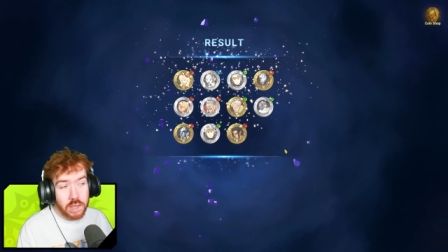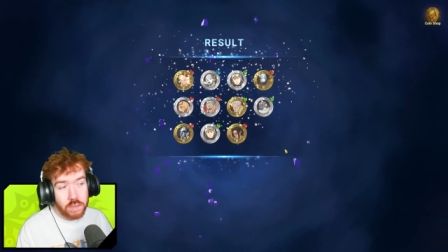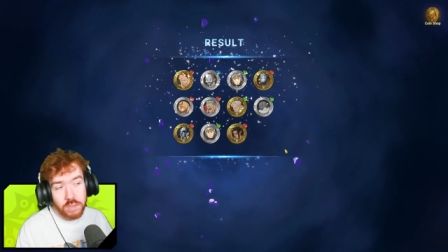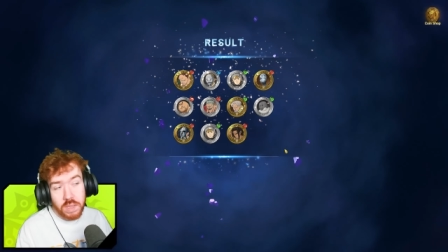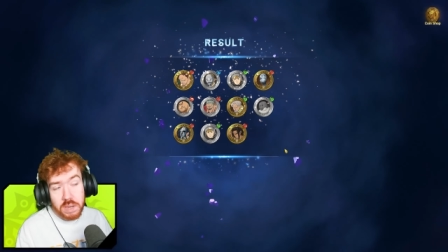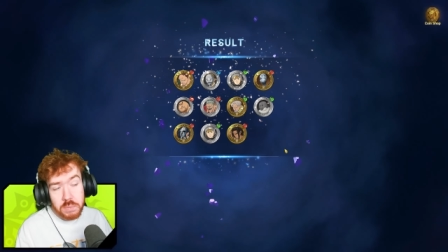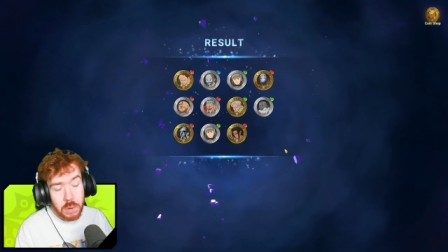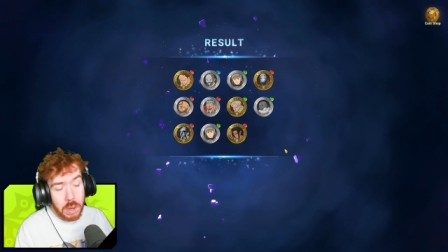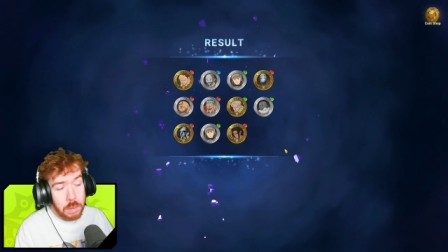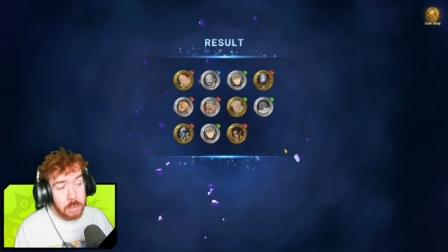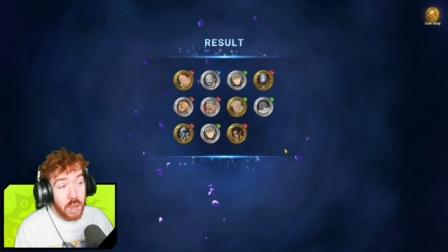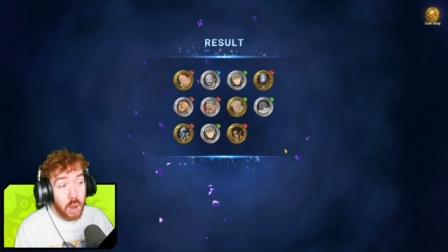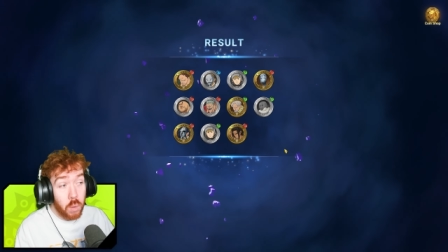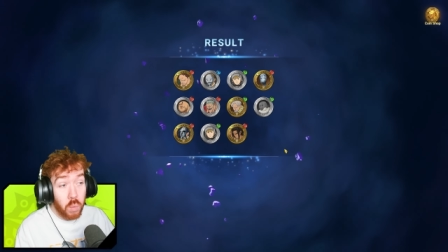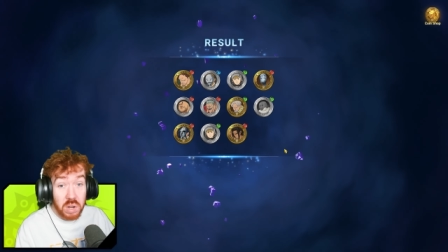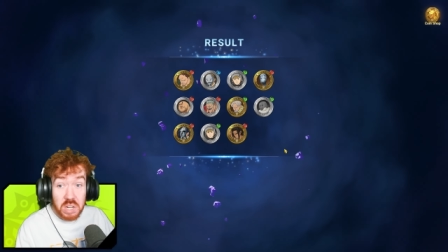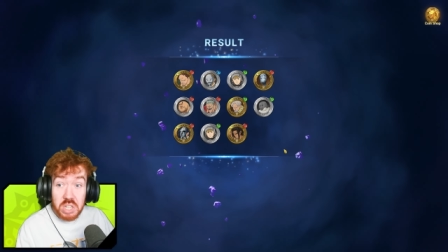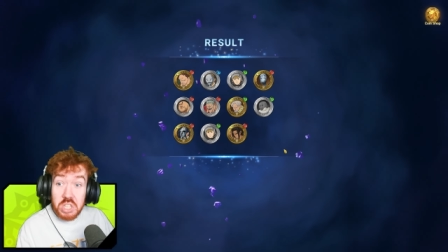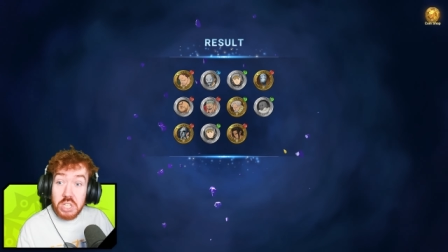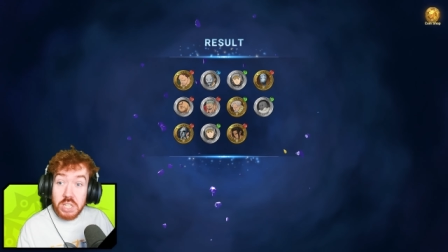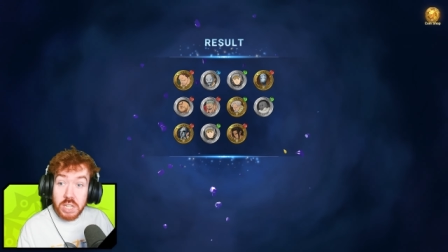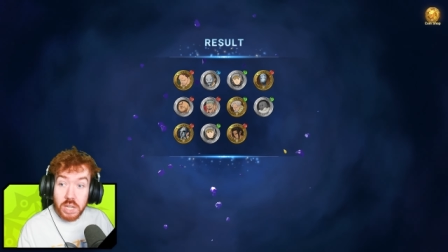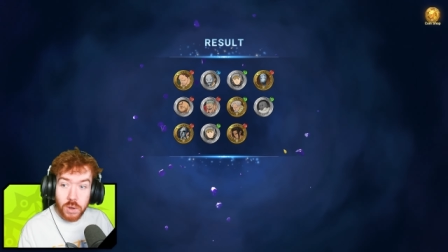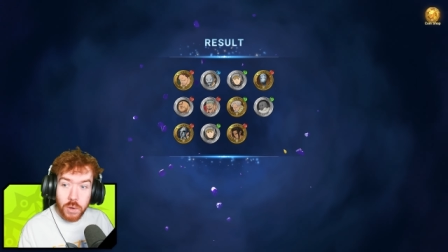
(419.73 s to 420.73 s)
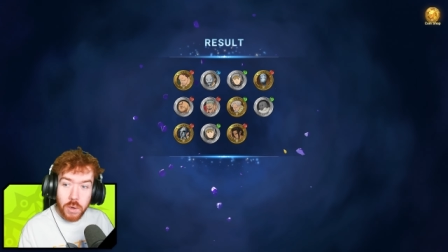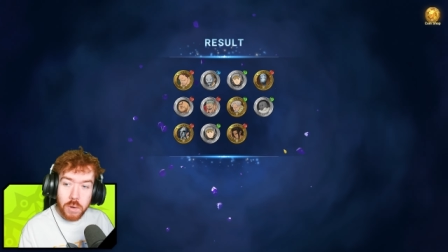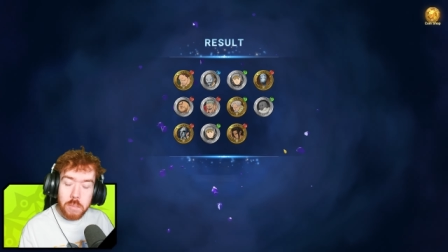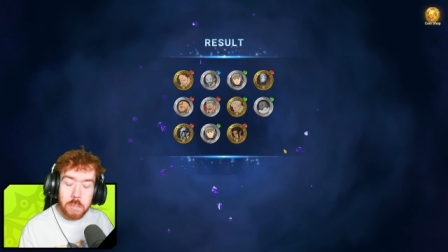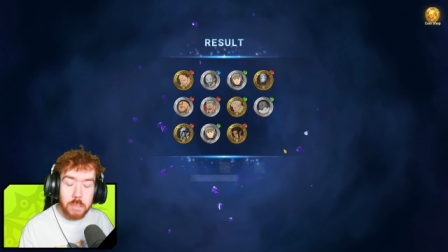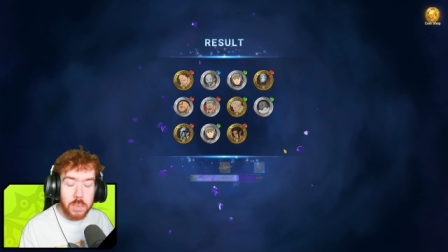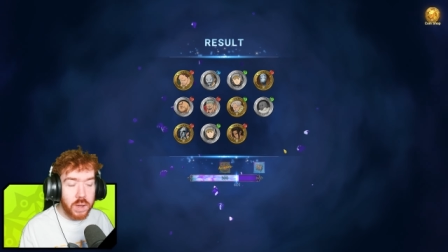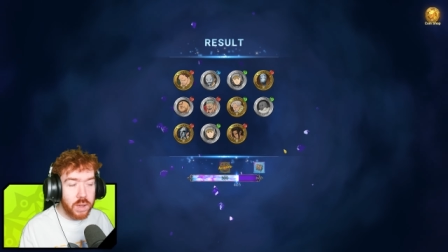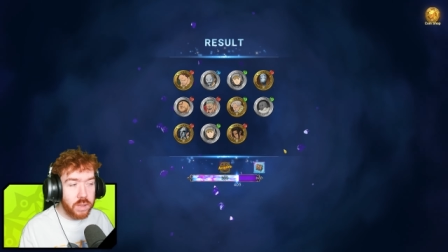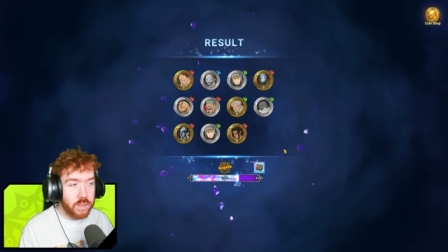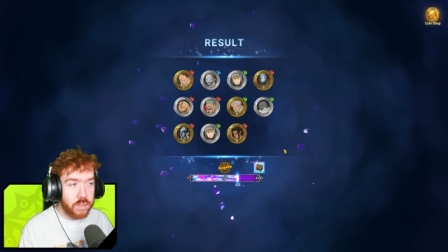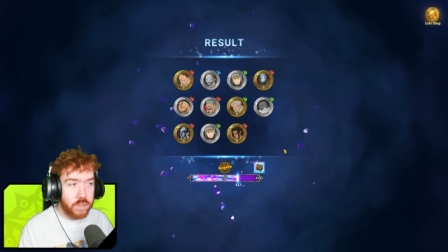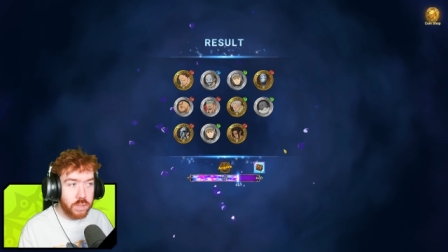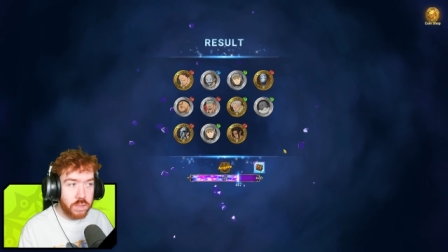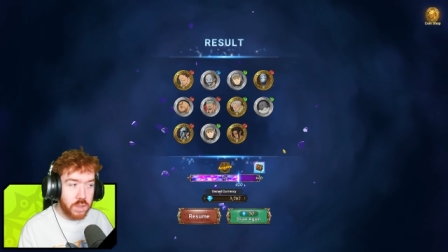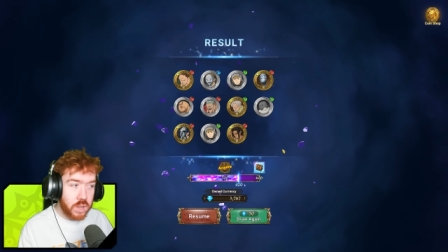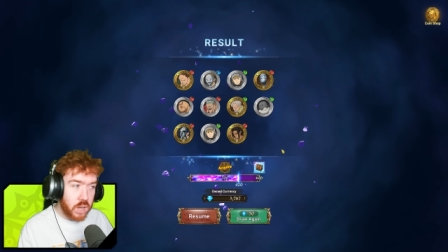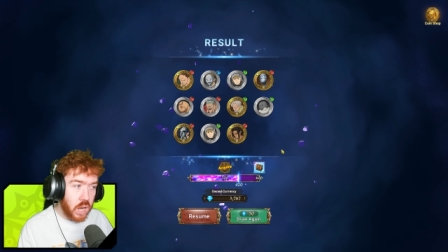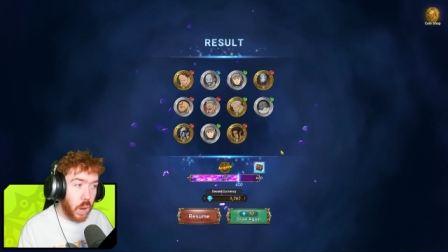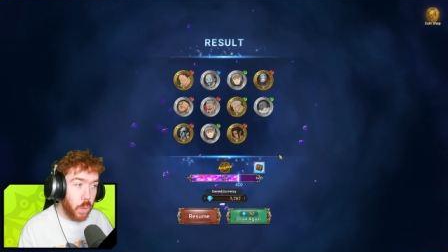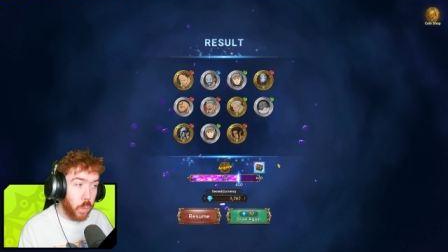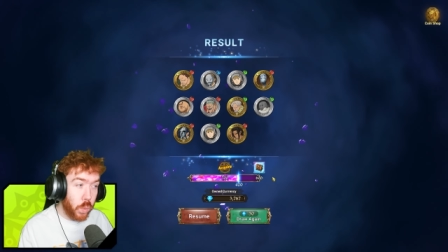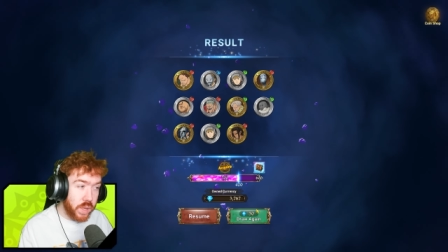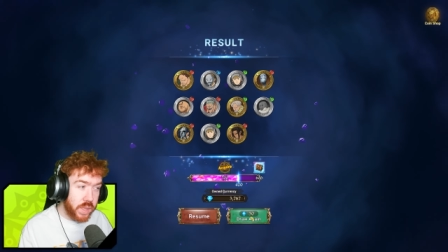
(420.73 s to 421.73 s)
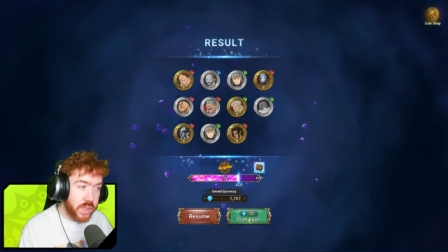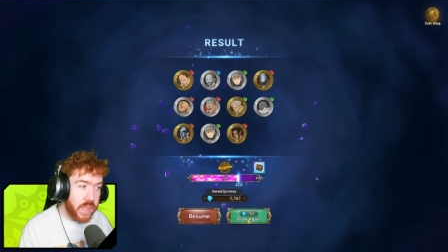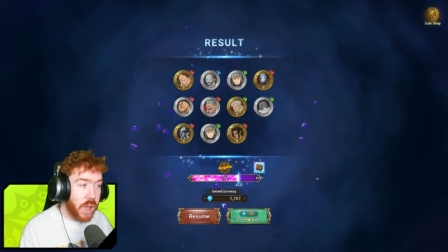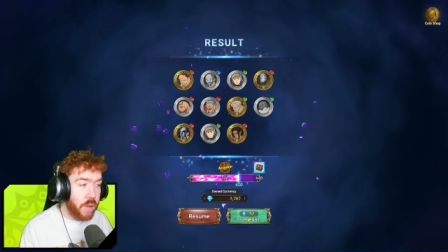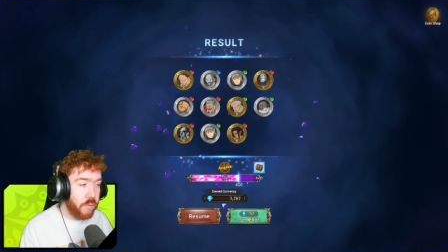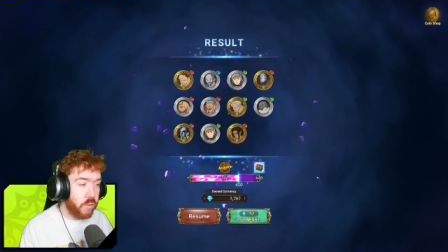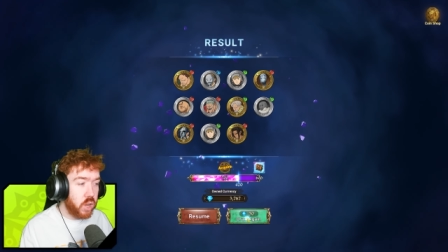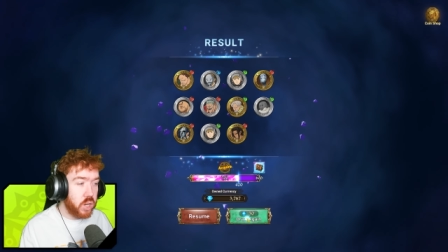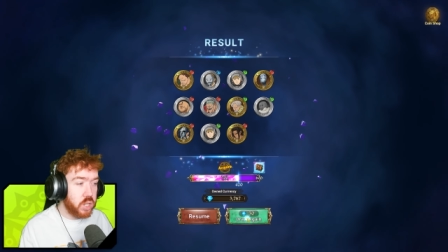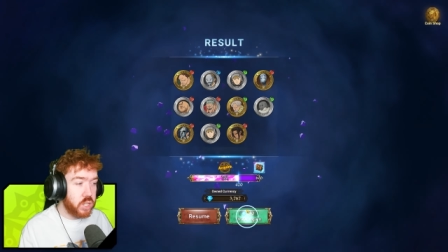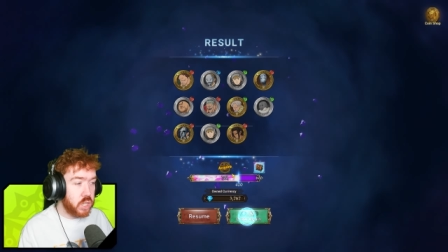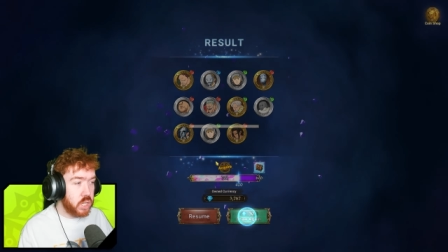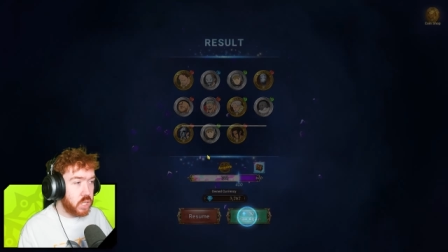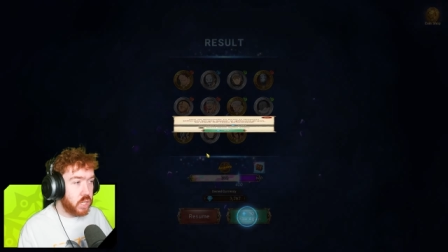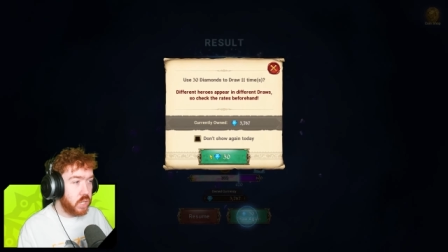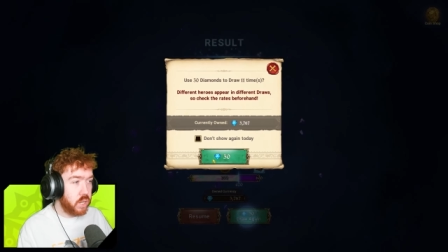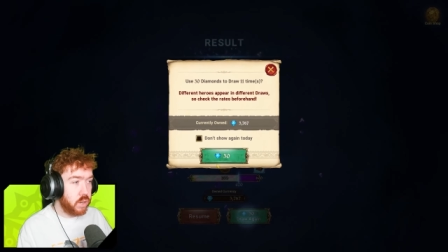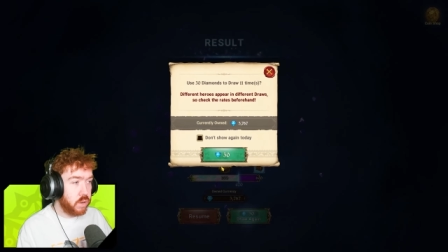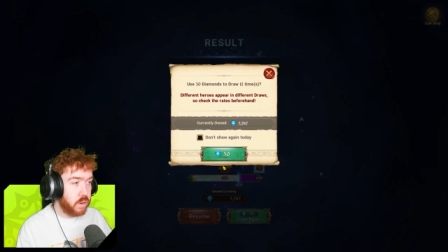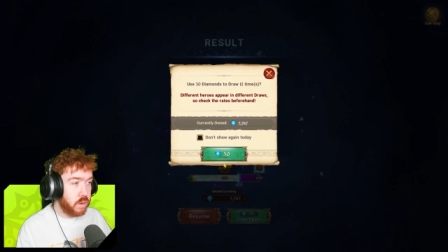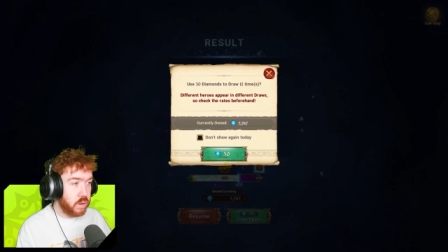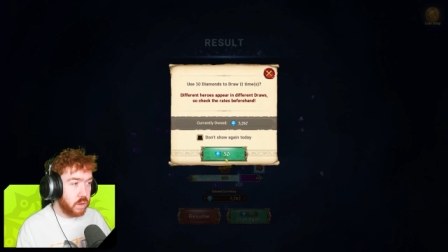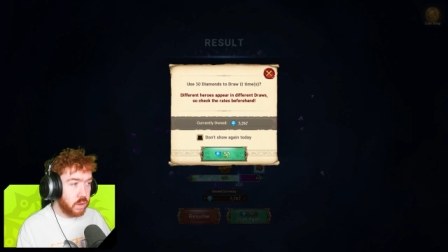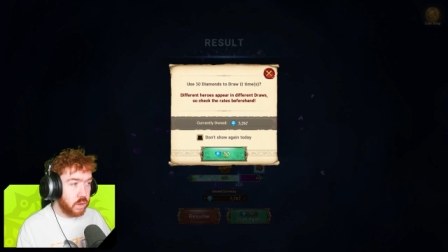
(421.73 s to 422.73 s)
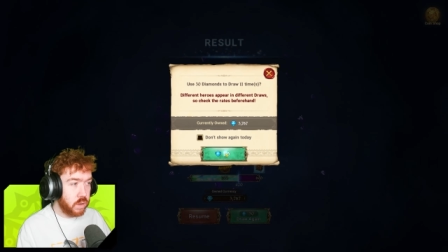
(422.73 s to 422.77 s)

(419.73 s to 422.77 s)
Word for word: This, I mean, I wanted Shion, but you know, I wanted that version of Shion.